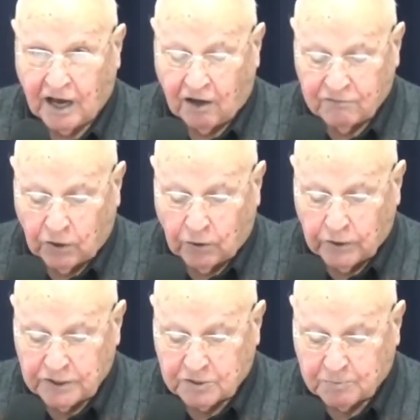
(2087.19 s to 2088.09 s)
of the
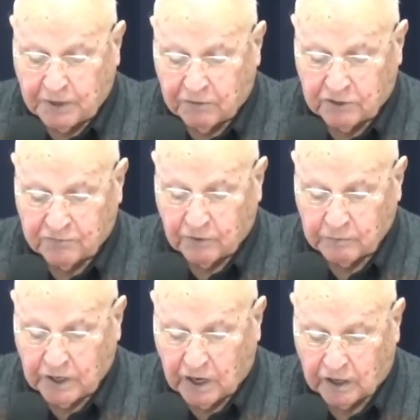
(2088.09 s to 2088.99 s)
Holy Spirit from
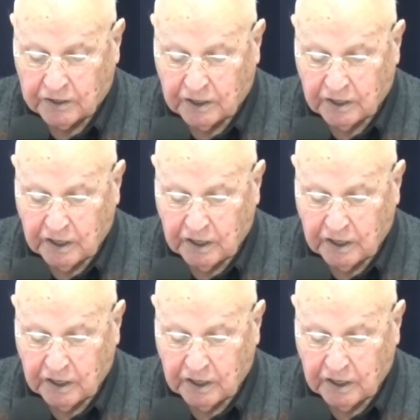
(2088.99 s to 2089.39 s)
God,